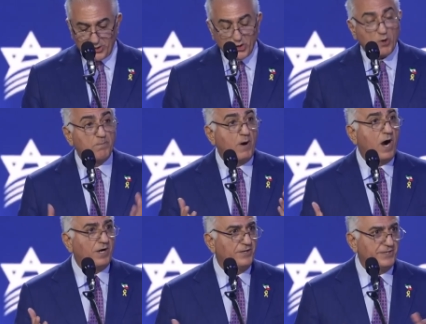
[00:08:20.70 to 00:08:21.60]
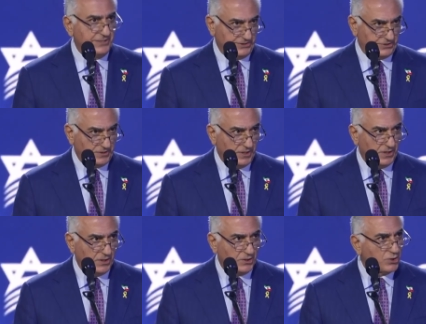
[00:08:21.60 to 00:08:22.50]
your partners,
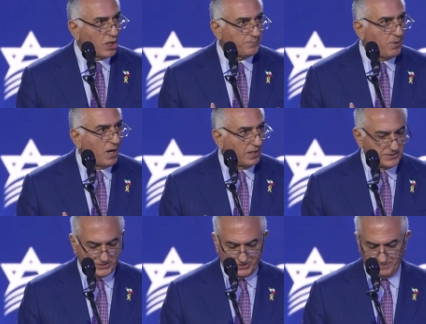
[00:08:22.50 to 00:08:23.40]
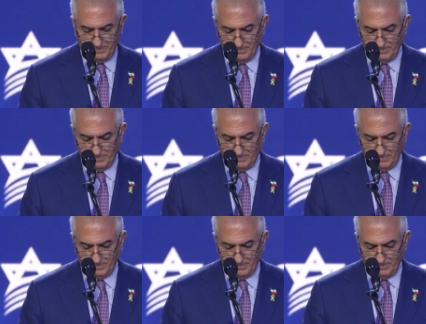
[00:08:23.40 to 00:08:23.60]
not pawns.